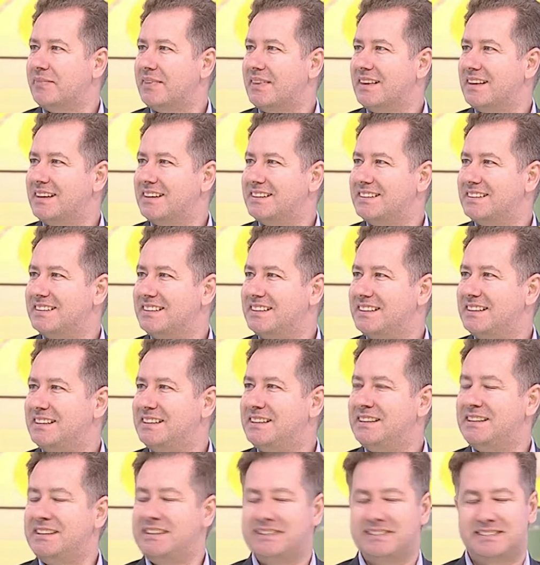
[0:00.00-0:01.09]
winning that.
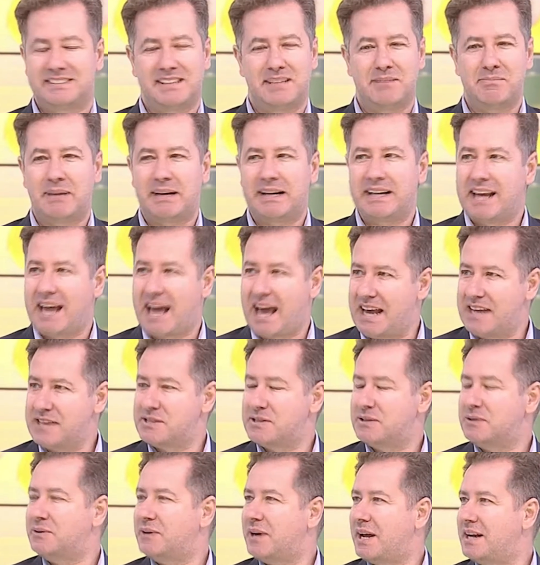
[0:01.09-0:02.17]
Uh, somebody has
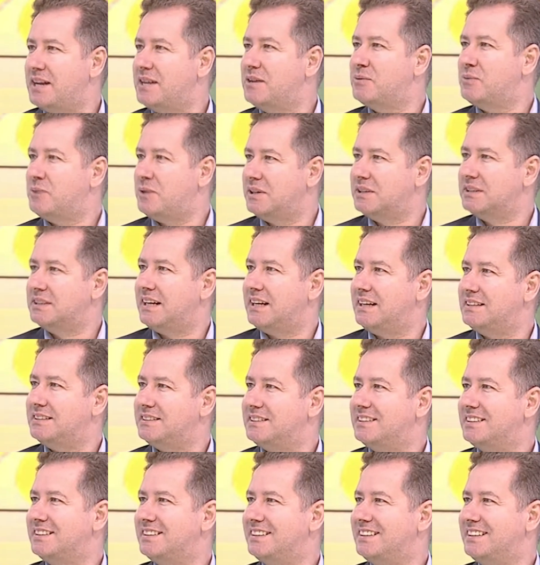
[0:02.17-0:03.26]
already one.
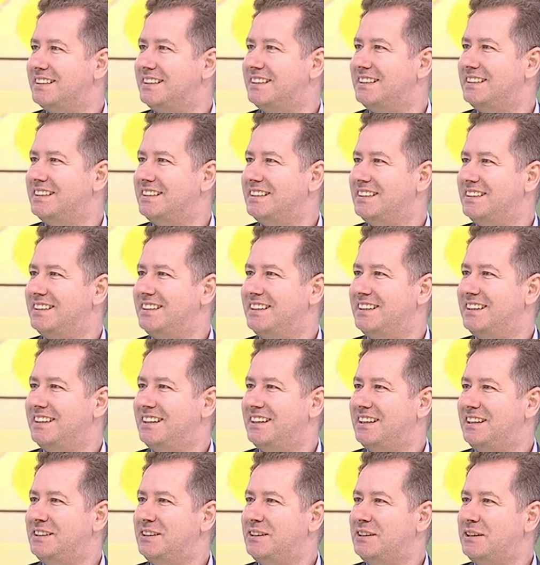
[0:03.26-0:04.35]
Somebody has.
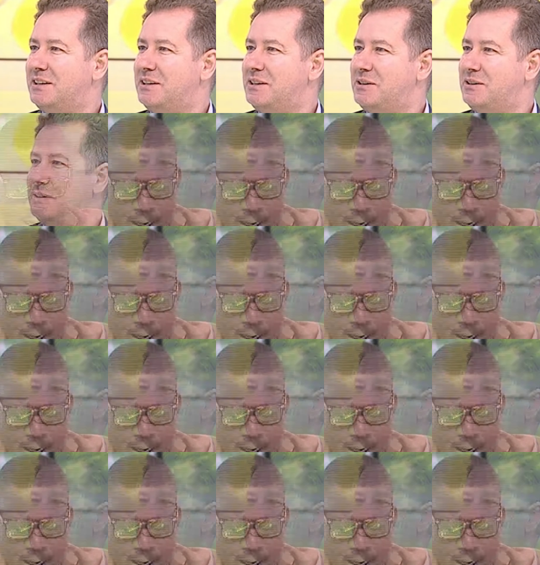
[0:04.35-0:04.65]
Oh, no, no, no,